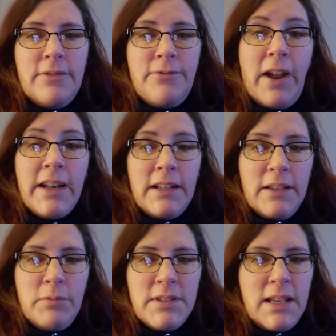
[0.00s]

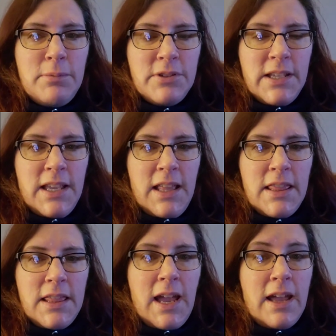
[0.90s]
finally was able to
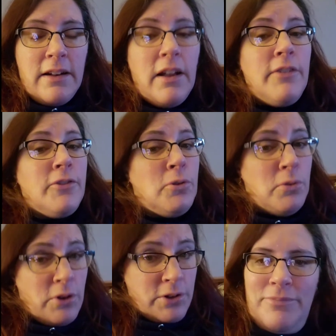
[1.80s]
get that. Of
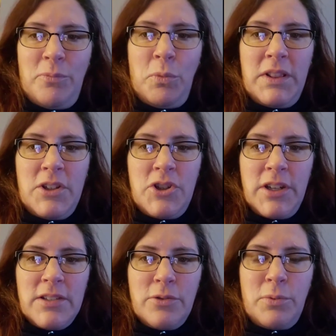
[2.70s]
course, when the
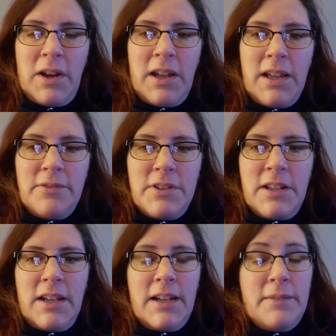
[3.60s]
chicks arrived,
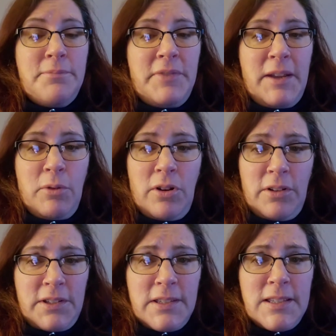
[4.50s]
they were
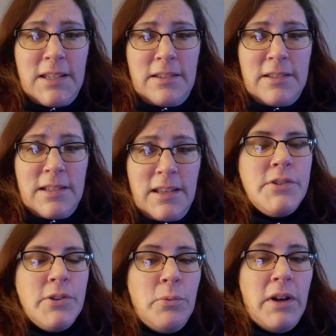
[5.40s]
all deceased.
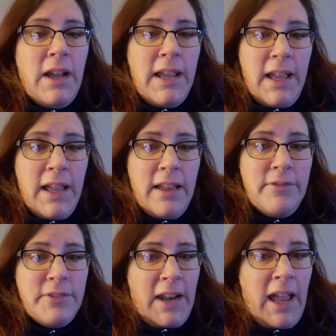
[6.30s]
So what I
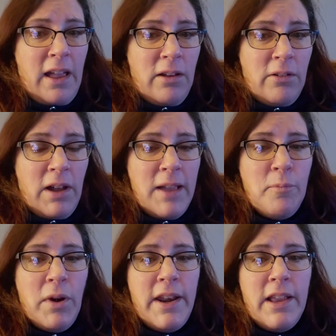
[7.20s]
have now,
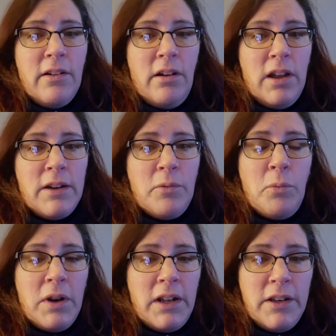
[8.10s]
I'm waiting on
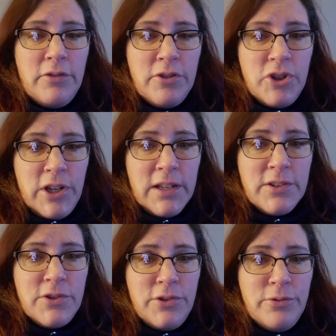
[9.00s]
100
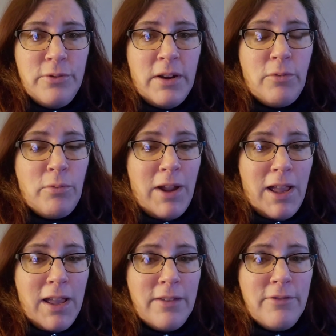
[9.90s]
chicks to
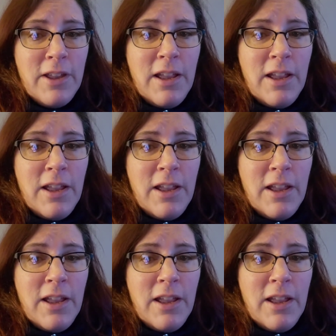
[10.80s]
arrive,